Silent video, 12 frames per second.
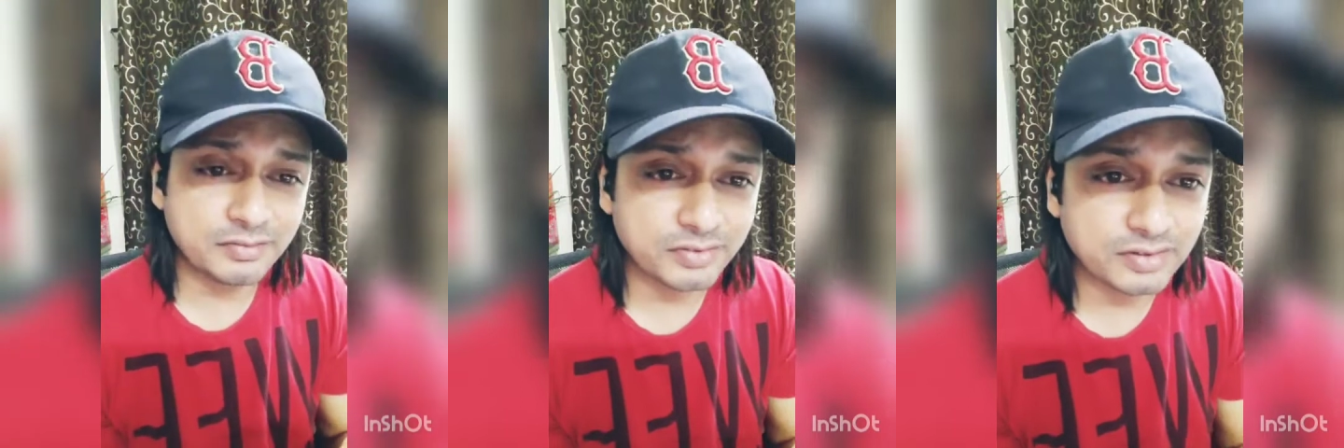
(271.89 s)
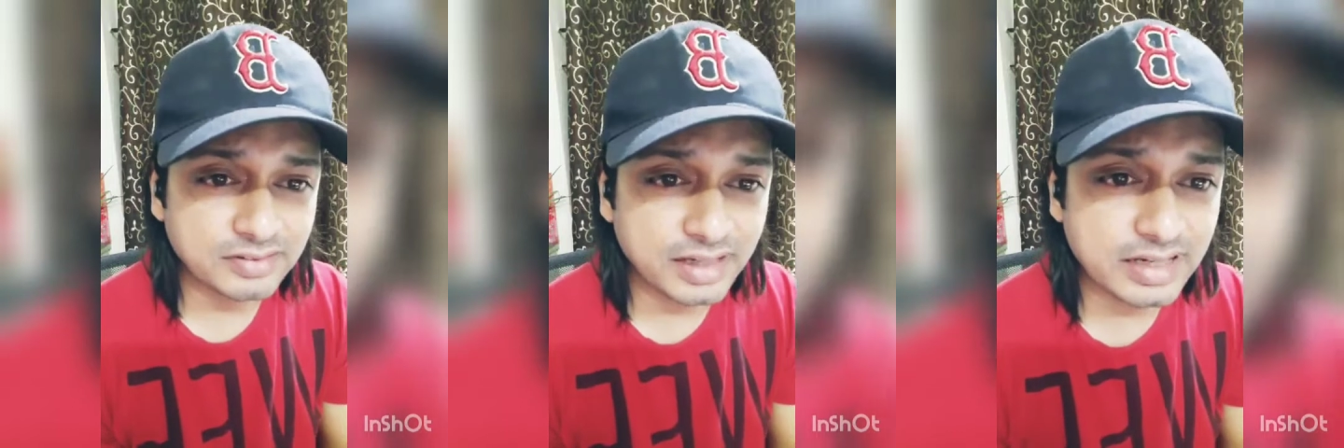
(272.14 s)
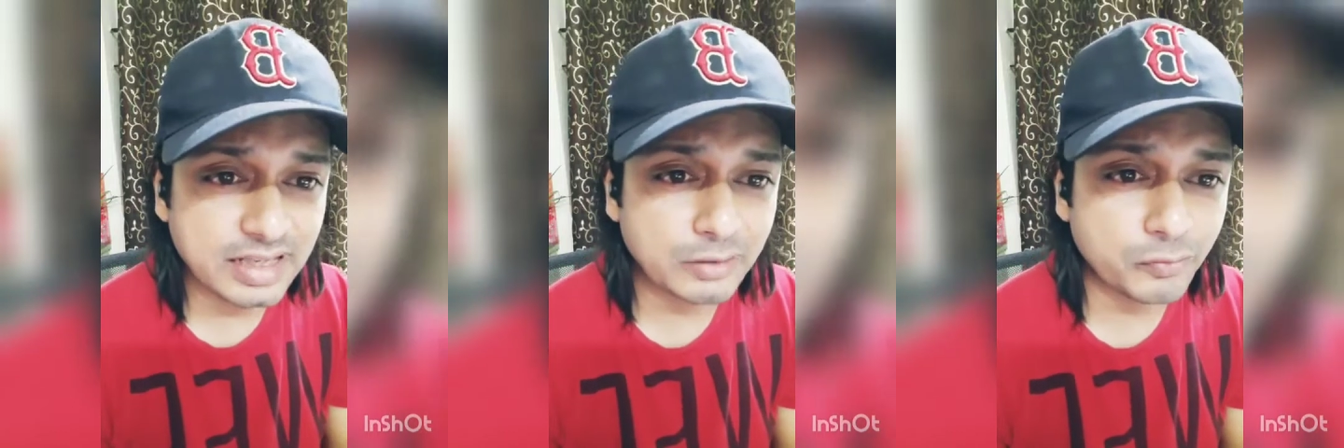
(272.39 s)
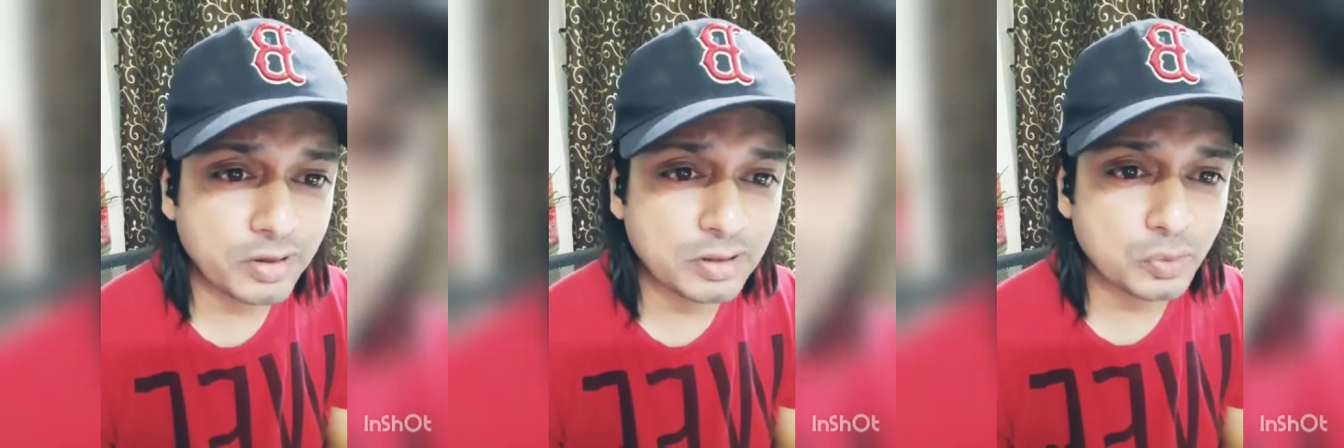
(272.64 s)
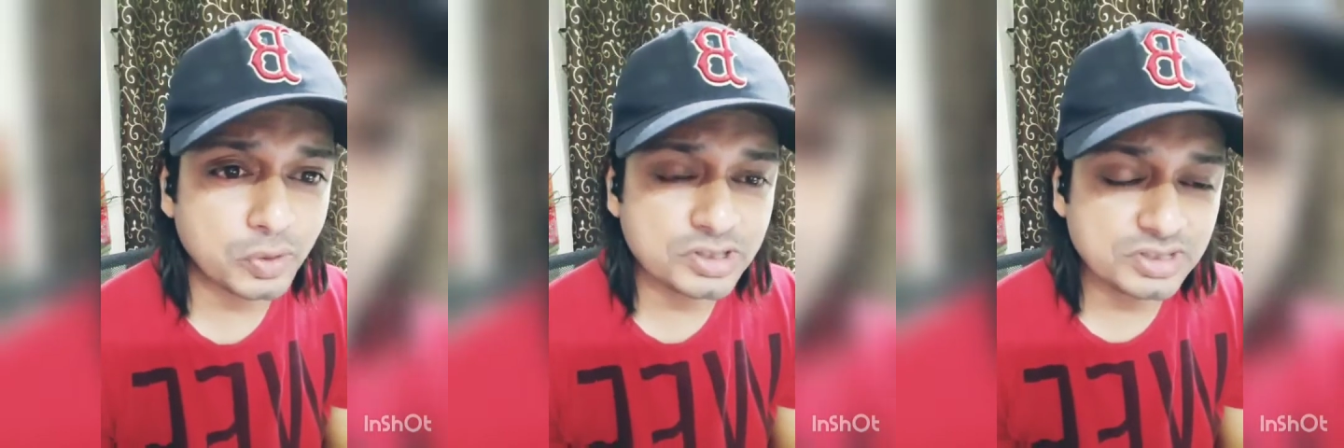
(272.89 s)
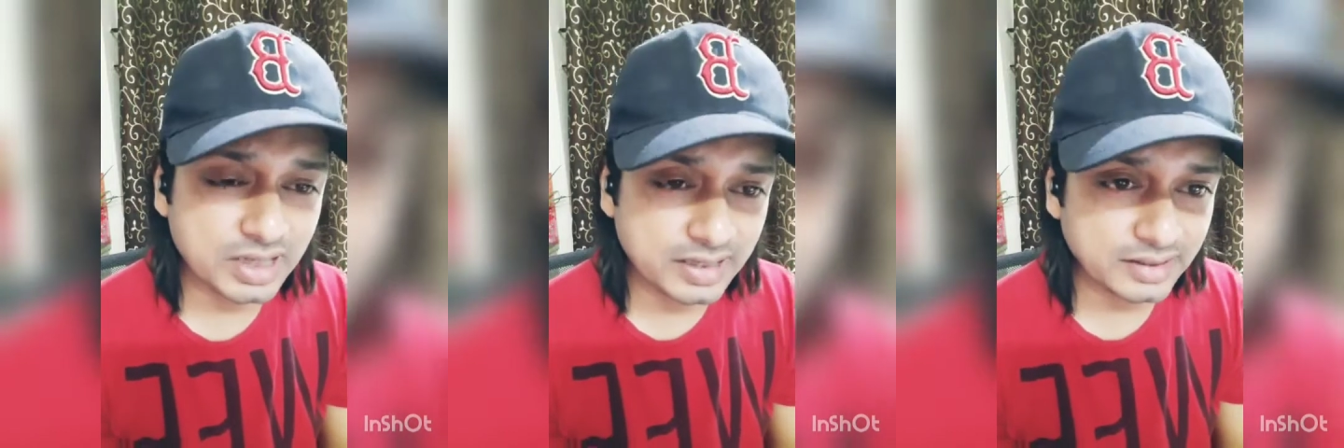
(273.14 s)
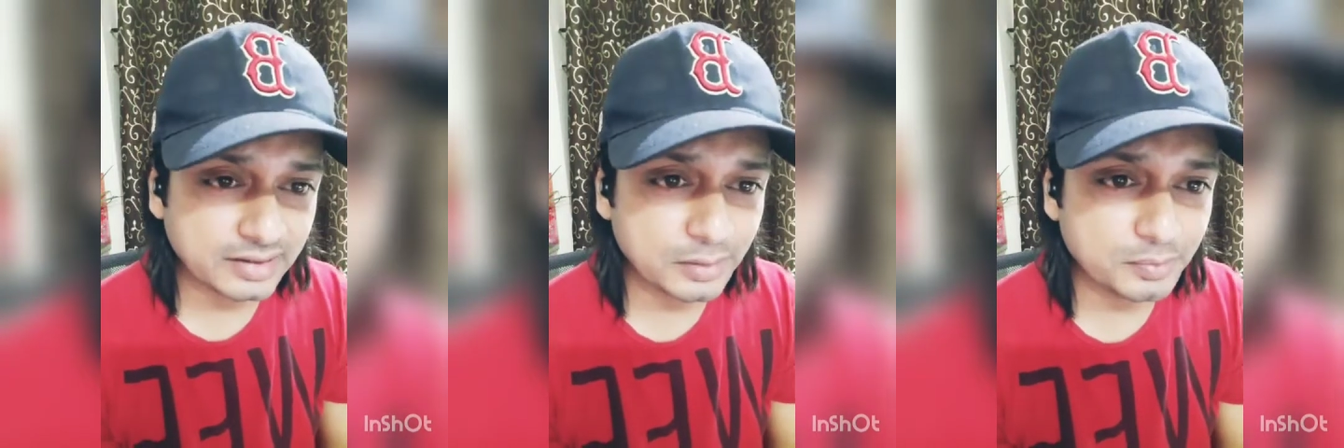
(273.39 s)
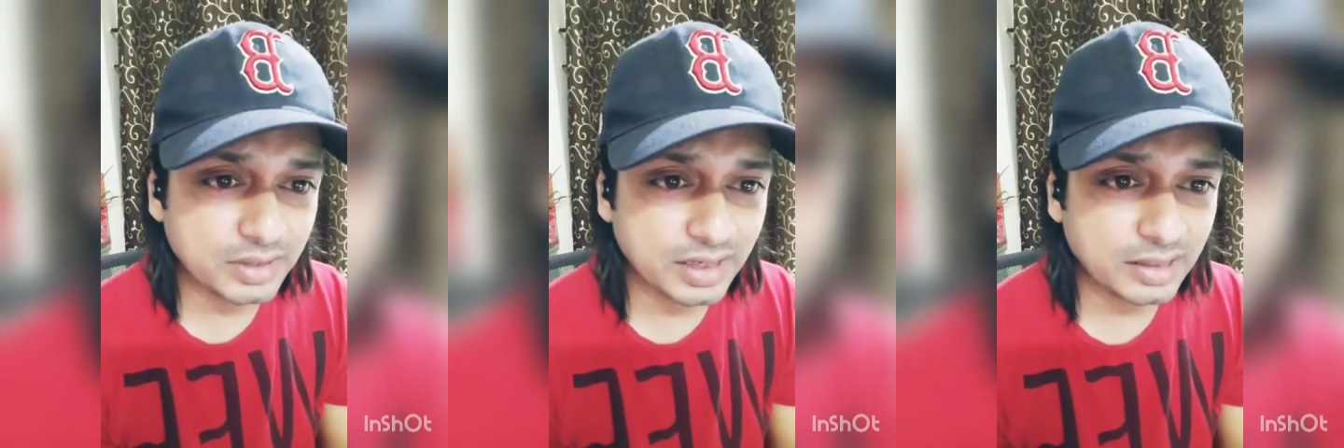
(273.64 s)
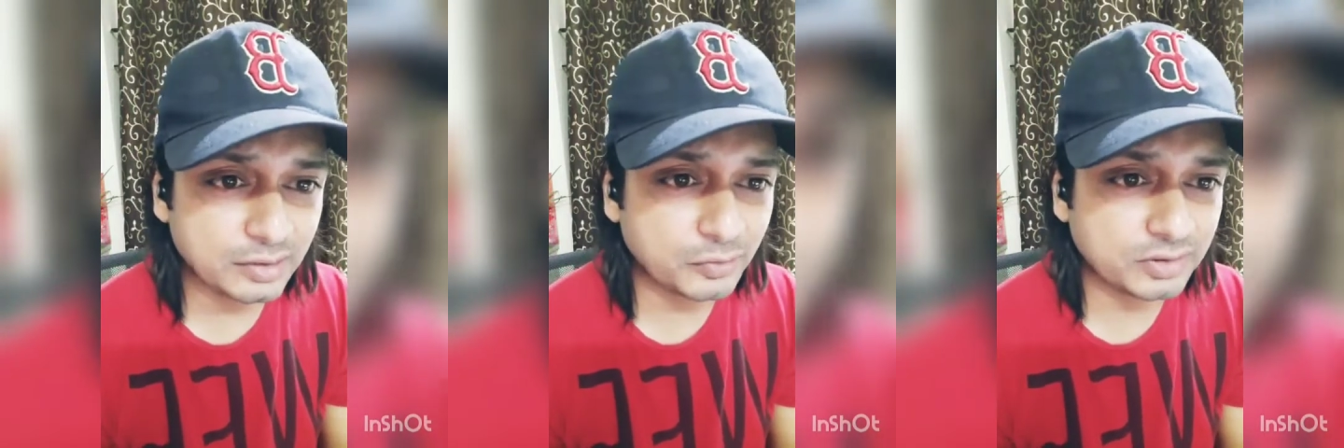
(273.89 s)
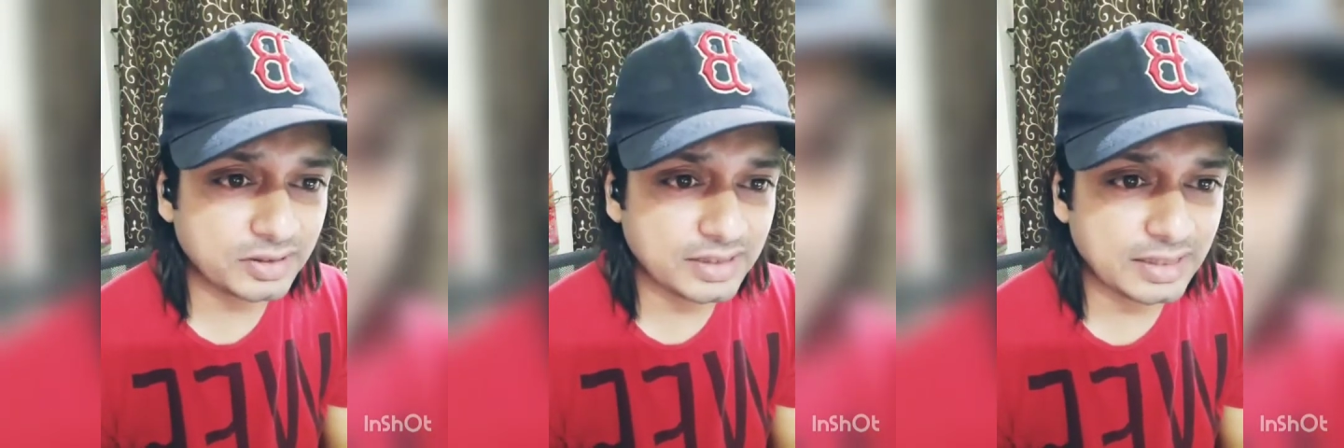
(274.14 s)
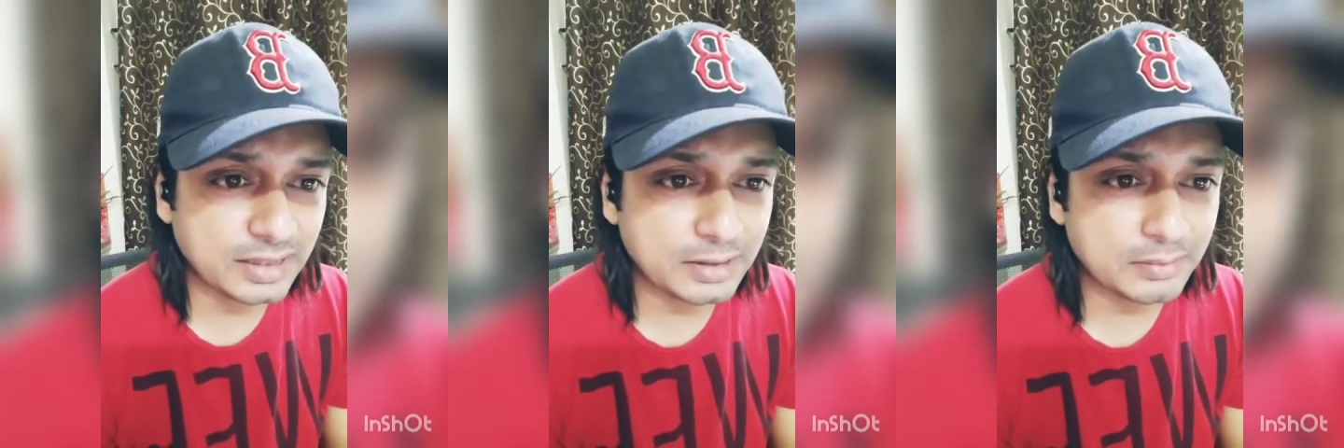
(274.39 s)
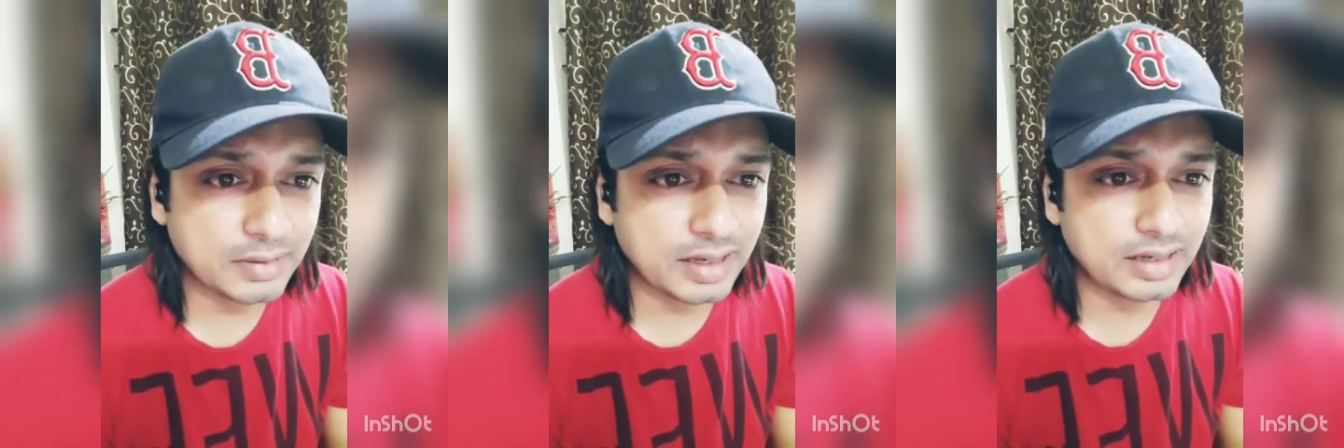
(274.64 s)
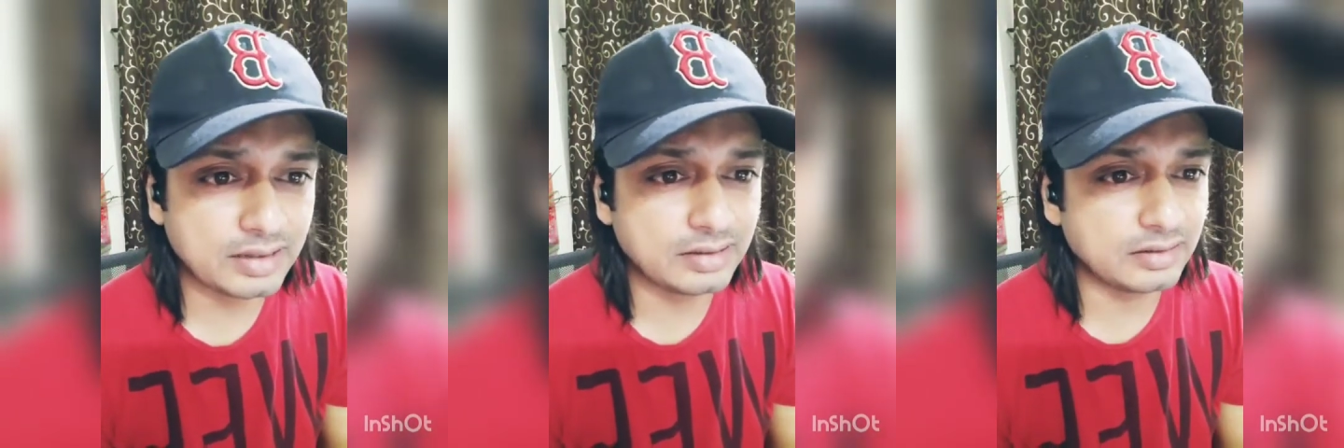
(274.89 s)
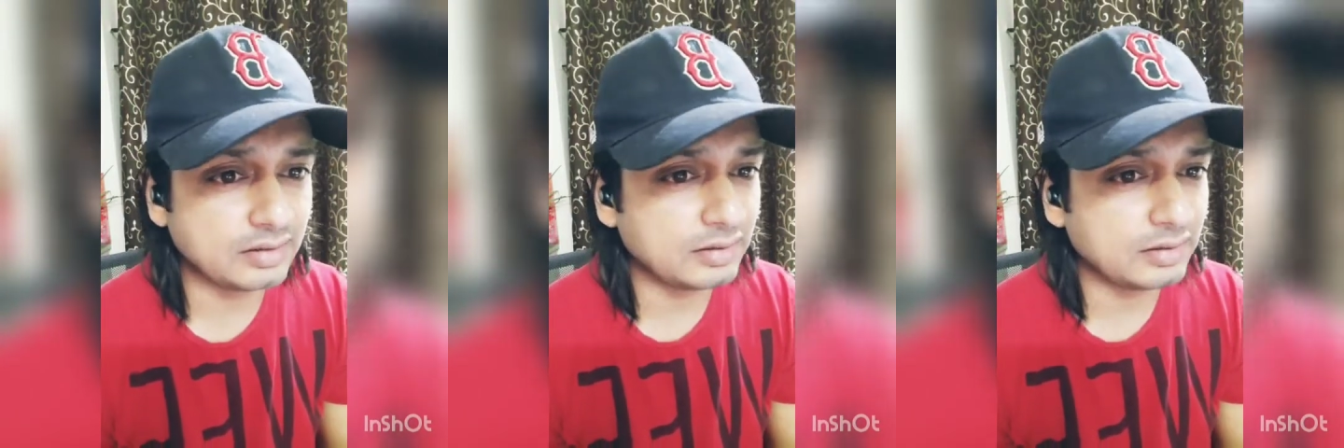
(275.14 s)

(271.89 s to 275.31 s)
frustrating when you are sharing an update with the team, and